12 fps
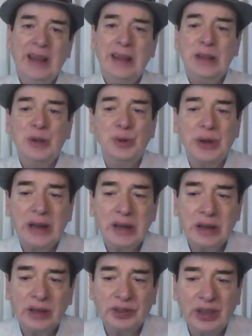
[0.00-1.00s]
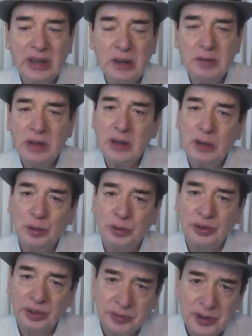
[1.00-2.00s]
You can decide whether to
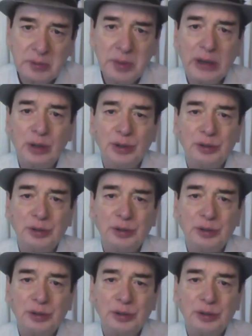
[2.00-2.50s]
suffer because